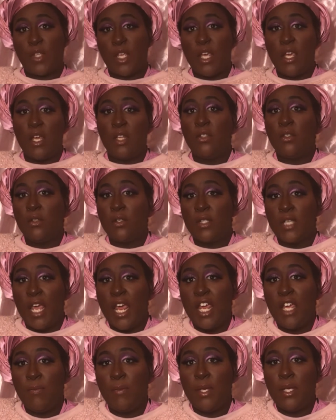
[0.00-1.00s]

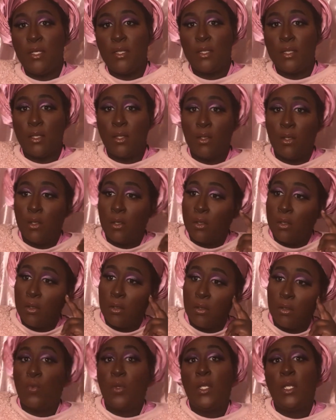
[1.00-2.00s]
entertainment.
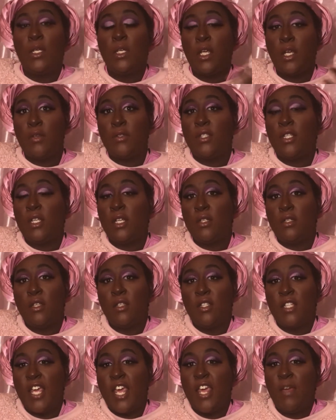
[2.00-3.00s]
When it comes to
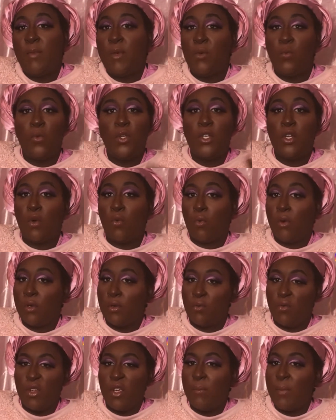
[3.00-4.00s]
entertainment, we don't
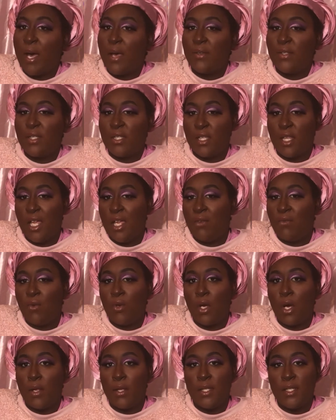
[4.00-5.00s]
want to read about
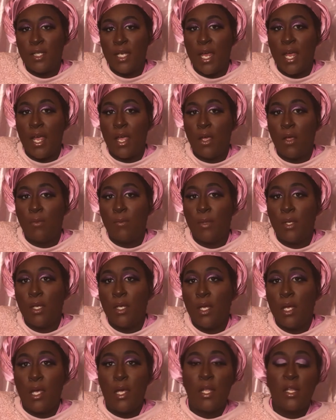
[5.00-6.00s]
slavery all the time.
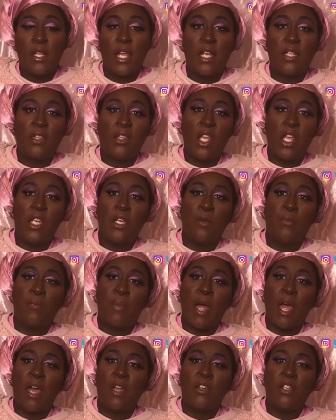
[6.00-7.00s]
Like, think
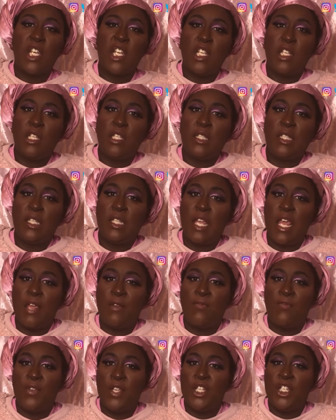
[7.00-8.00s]
about it. Isn't
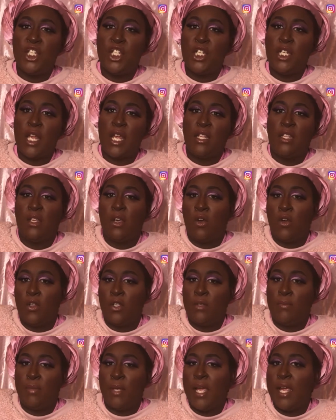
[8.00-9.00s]
that fishy that the
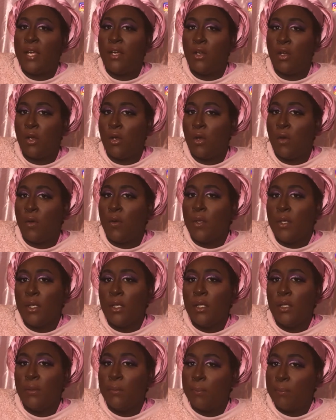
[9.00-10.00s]
only black girl
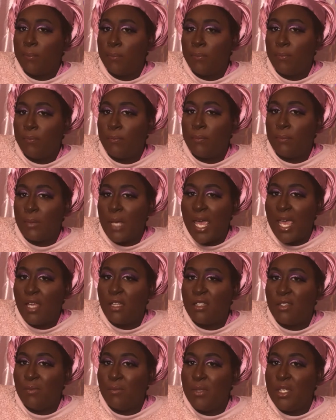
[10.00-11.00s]

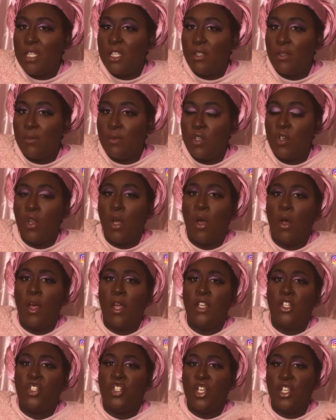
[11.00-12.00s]
had to be,
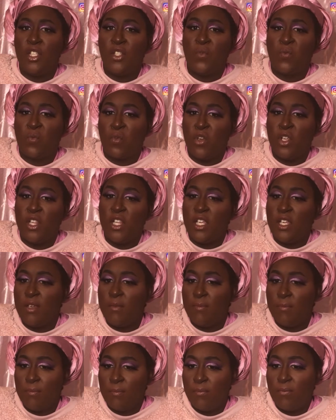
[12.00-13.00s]
a just
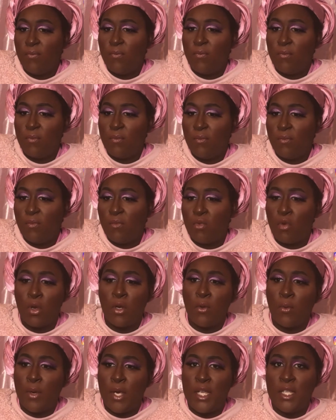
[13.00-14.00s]
freely
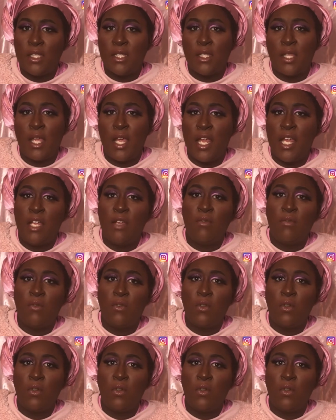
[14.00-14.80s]
runaway slave?